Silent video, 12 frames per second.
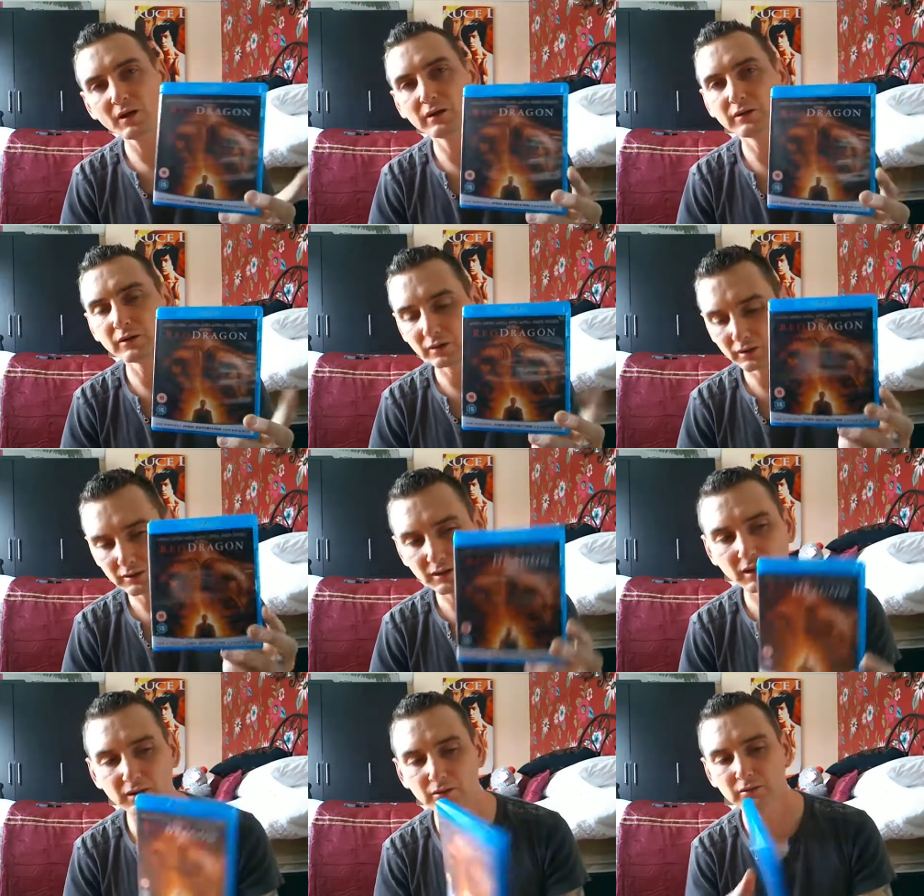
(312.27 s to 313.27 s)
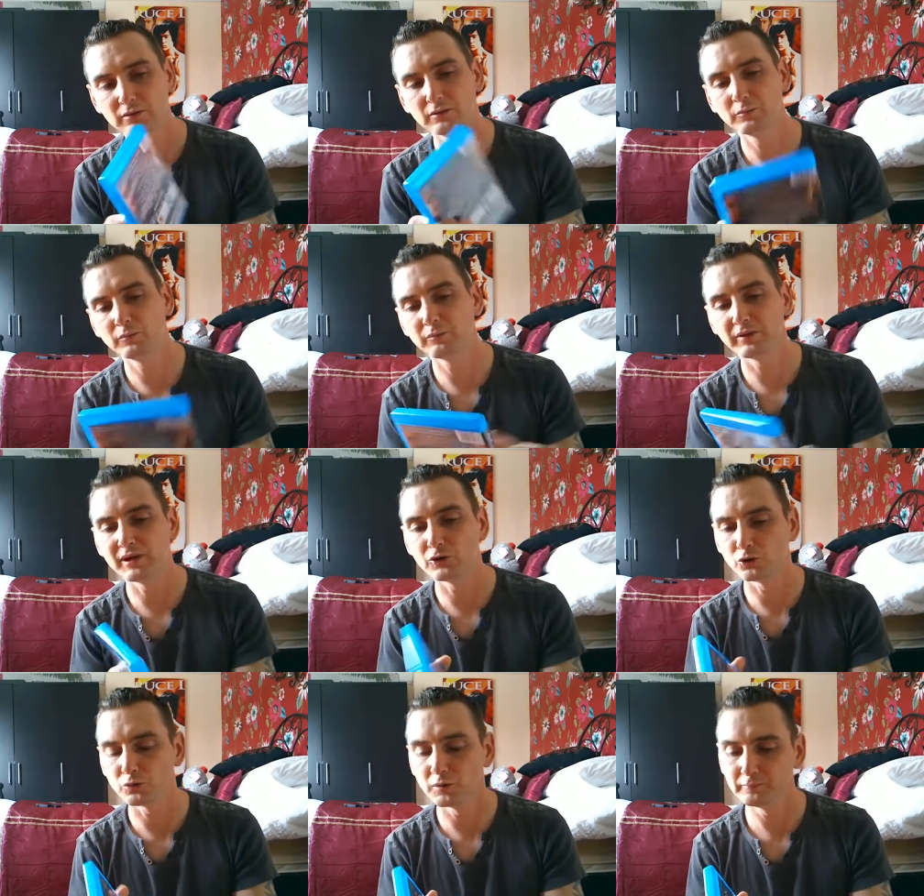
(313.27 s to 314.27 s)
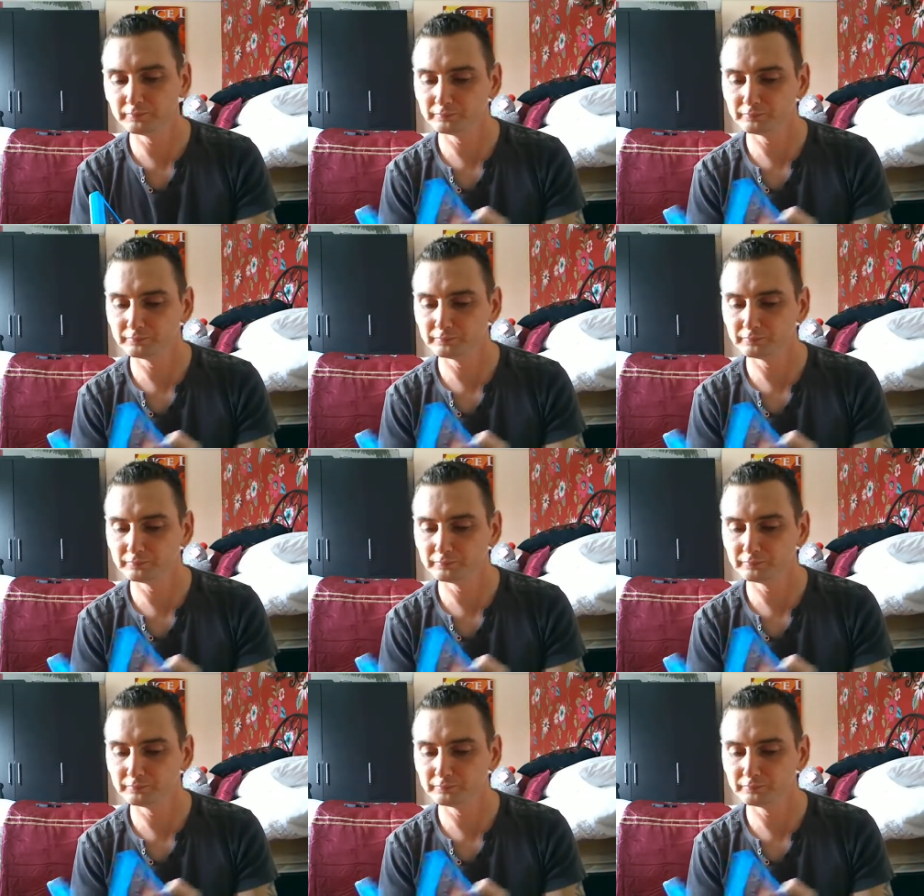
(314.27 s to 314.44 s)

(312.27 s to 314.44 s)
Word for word: and uh, yeah, pretty good one.